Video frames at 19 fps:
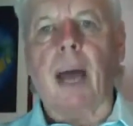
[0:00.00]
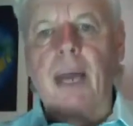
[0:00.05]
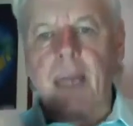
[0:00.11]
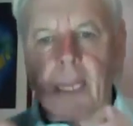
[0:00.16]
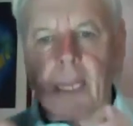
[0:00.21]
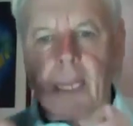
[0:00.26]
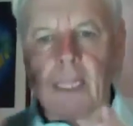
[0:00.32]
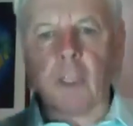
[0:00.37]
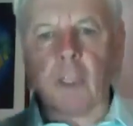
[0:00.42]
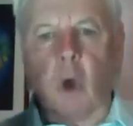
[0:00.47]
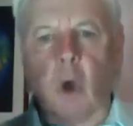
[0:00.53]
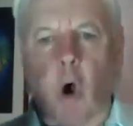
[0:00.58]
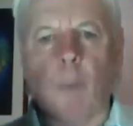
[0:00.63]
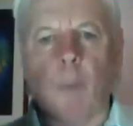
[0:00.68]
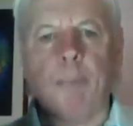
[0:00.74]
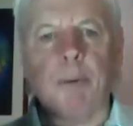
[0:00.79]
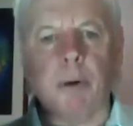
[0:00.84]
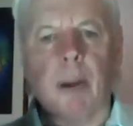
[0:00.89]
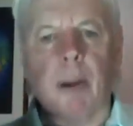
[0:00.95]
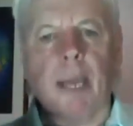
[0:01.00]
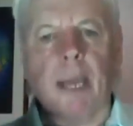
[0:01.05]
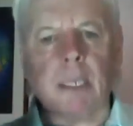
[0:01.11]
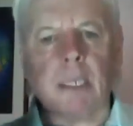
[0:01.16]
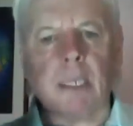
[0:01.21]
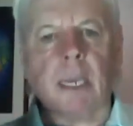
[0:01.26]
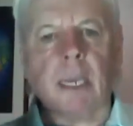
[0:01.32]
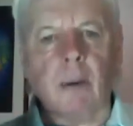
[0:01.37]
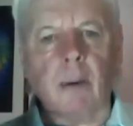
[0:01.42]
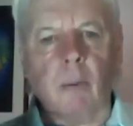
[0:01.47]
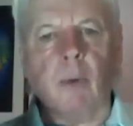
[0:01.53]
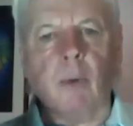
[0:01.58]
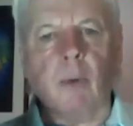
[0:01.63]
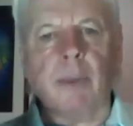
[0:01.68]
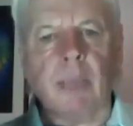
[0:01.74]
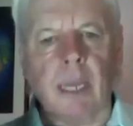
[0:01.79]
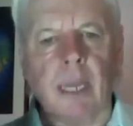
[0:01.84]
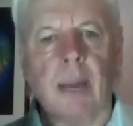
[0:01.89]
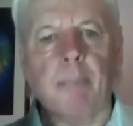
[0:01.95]
it's operating
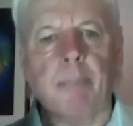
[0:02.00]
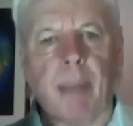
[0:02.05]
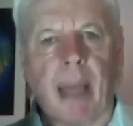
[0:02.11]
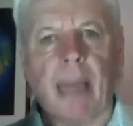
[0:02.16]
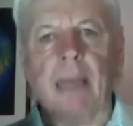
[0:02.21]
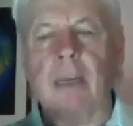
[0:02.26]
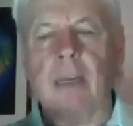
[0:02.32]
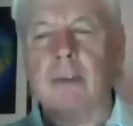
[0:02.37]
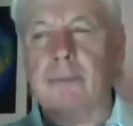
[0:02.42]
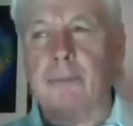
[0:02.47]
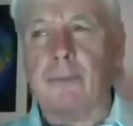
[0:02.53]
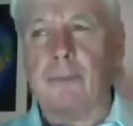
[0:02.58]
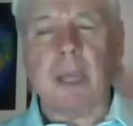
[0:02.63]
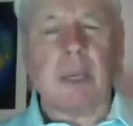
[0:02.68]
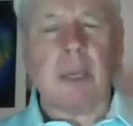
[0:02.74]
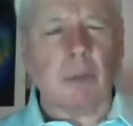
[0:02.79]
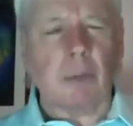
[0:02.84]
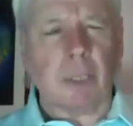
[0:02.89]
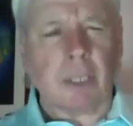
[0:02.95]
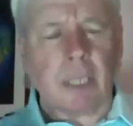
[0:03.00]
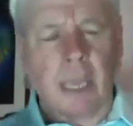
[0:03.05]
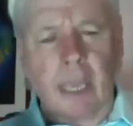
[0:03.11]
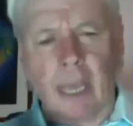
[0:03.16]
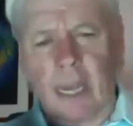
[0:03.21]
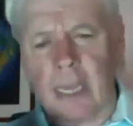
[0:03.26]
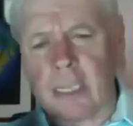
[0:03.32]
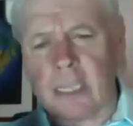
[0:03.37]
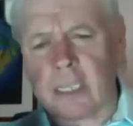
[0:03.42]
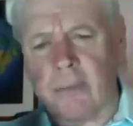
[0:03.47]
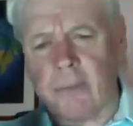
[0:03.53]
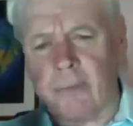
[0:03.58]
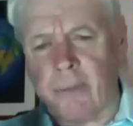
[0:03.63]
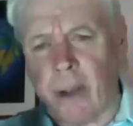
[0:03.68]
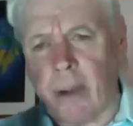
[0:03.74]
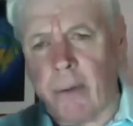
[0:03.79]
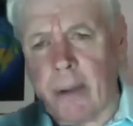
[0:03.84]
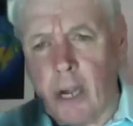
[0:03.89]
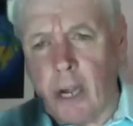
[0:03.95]
within a band of frequency, and it's a
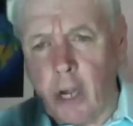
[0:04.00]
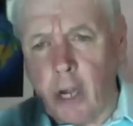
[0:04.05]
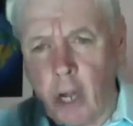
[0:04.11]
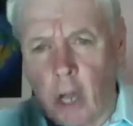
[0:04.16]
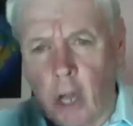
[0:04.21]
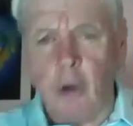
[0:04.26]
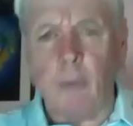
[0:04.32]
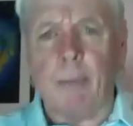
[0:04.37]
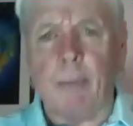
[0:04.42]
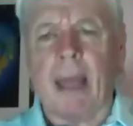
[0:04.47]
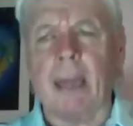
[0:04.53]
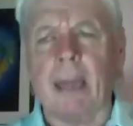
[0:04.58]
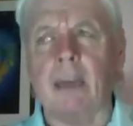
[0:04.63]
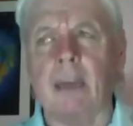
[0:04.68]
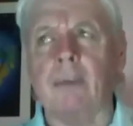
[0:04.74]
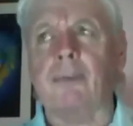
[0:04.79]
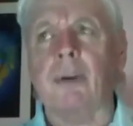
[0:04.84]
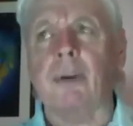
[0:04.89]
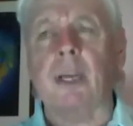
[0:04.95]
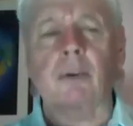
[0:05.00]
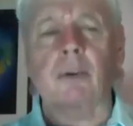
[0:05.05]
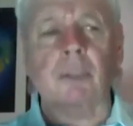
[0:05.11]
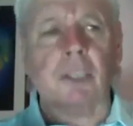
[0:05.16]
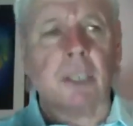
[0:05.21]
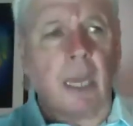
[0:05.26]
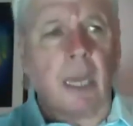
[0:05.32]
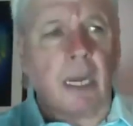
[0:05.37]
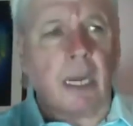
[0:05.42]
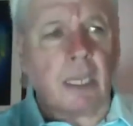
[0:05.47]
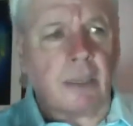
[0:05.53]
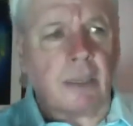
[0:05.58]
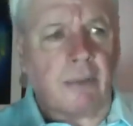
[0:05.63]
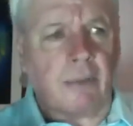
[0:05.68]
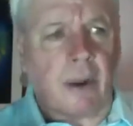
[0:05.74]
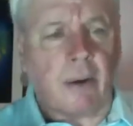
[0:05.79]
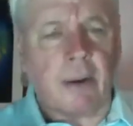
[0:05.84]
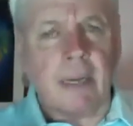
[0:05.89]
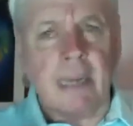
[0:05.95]
very low band of frequency, and it's a
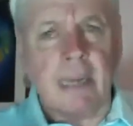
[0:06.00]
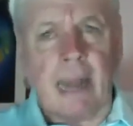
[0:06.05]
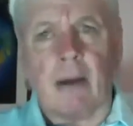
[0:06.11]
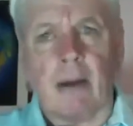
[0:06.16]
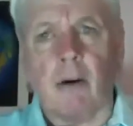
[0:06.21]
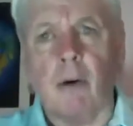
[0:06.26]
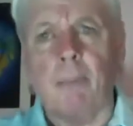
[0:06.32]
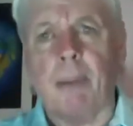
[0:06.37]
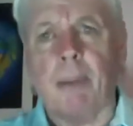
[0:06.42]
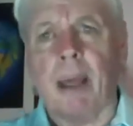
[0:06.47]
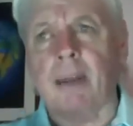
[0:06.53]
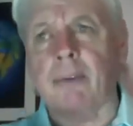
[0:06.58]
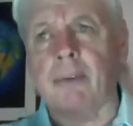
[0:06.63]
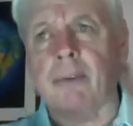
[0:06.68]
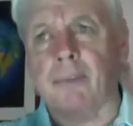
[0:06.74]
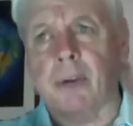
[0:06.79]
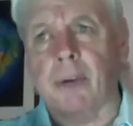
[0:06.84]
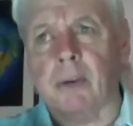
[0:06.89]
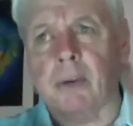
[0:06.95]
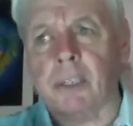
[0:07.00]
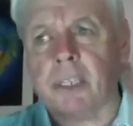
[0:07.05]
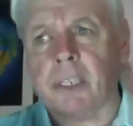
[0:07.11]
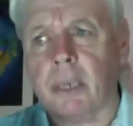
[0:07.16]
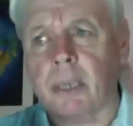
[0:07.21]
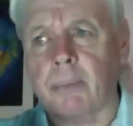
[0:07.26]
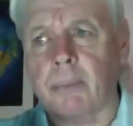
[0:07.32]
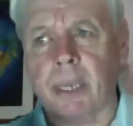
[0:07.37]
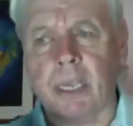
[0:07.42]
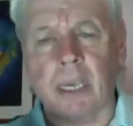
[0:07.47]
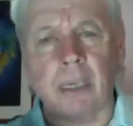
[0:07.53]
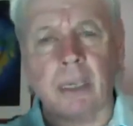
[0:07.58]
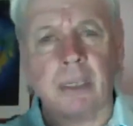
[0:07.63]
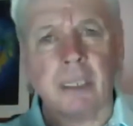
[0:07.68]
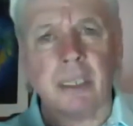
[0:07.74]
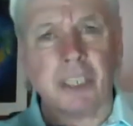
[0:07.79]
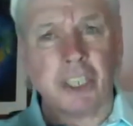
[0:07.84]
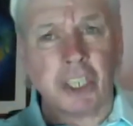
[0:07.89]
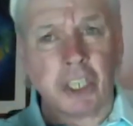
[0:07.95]
very narrow band of frequency, because
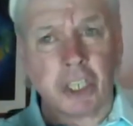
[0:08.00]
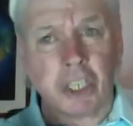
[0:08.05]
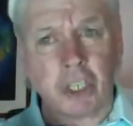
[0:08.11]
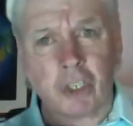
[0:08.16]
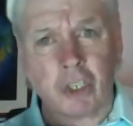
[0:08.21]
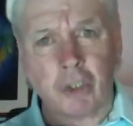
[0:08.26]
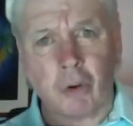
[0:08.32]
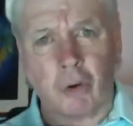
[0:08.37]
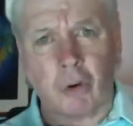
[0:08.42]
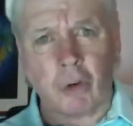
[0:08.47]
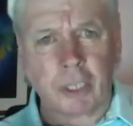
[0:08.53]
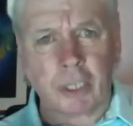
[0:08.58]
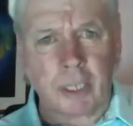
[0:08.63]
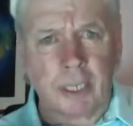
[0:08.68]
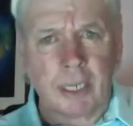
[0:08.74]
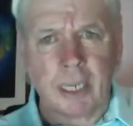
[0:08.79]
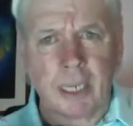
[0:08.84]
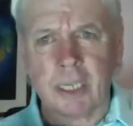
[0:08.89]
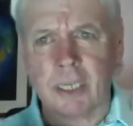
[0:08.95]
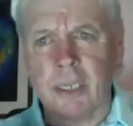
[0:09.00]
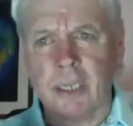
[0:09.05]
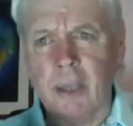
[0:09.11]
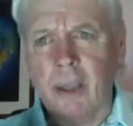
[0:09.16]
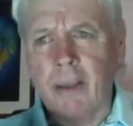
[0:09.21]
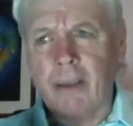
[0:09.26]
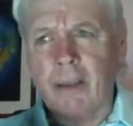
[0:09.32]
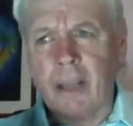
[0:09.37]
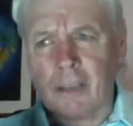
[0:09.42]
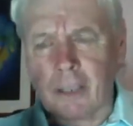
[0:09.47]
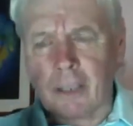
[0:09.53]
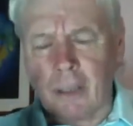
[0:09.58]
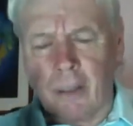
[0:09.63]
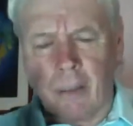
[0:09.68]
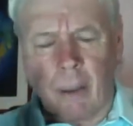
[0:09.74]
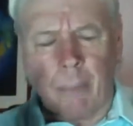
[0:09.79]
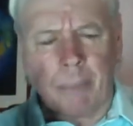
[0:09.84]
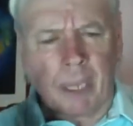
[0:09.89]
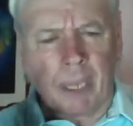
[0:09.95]
it's a distortion. It's
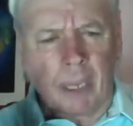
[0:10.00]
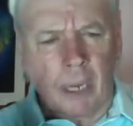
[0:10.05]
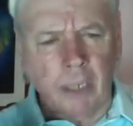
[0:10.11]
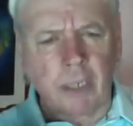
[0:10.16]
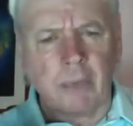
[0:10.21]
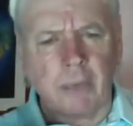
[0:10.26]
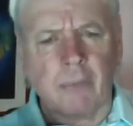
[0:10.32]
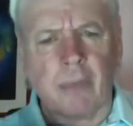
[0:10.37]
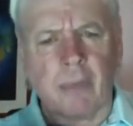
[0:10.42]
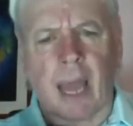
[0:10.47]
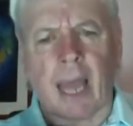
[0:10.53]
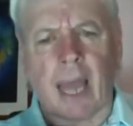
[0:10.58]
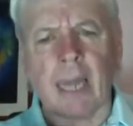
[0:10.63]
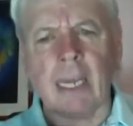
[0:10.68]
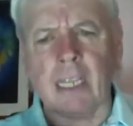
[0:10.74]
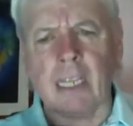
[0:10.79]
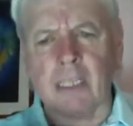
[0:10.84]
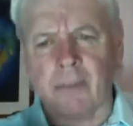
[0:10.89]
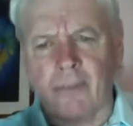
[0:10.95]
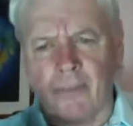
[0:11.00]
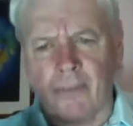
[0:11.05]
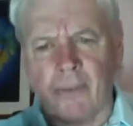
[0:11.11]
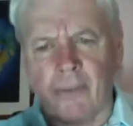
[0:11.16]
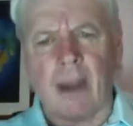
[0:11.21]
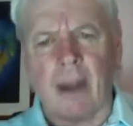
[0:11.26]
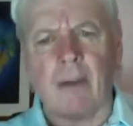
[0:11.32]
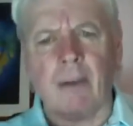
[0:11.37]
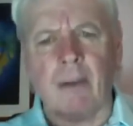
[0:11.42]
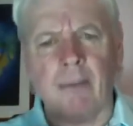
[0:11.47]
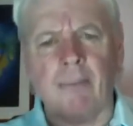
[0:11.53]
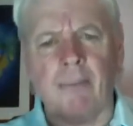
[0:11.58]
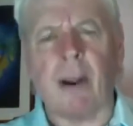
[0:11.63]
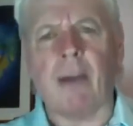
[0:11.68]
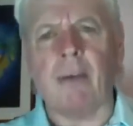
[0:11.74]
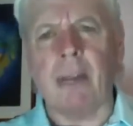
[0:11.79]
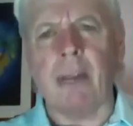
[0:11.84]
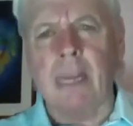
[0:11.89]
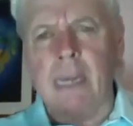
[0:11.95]
because of that, it's very,
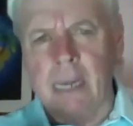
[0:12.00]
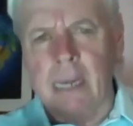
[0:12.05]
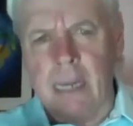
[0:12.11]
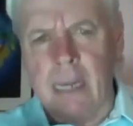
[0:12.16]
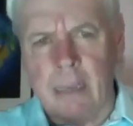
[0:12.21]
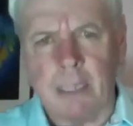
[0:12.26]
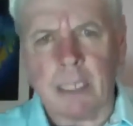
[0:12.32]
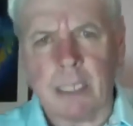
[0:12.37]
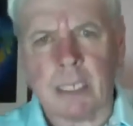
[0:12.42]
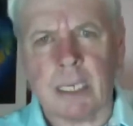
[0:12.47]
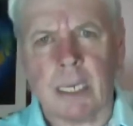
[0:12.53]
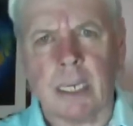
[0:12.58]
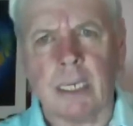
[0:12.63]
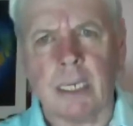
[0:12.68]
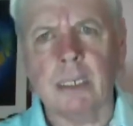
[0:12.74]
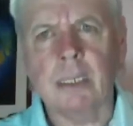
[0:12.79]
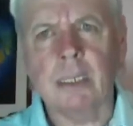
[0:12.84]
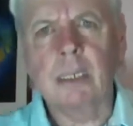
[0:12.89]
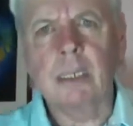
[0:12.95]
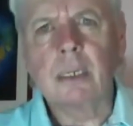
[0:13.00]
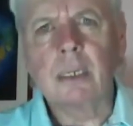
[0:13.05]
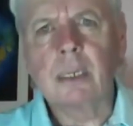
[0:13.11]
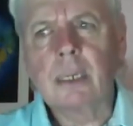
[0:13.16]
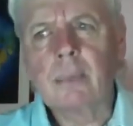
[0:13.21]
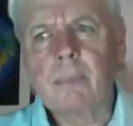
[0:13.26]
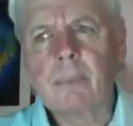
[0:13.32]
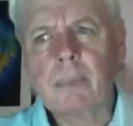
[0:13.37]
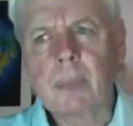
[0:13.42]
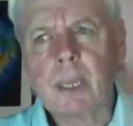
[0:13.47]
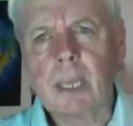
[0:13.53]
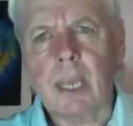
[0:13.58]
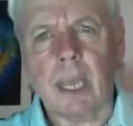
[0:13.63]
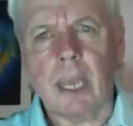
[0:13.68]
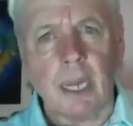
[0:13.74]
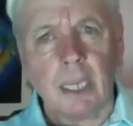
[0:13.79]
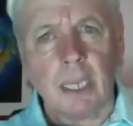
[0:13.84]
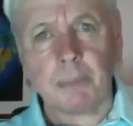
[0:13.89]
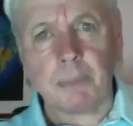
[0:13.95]
very limited
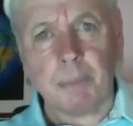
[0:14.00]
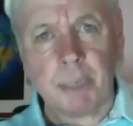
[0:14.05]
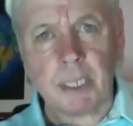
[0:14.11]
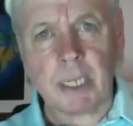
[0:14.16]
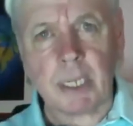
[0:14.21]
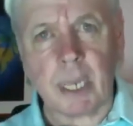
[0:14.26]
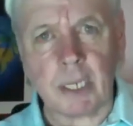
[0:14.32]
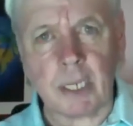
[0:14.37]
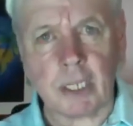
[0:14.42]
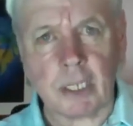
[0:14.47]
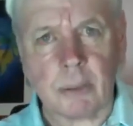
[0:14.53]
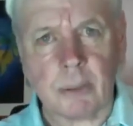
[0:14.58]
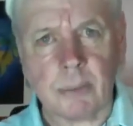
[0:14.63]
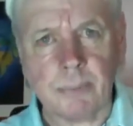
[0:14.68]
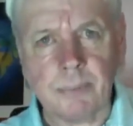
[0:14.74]
in its potential.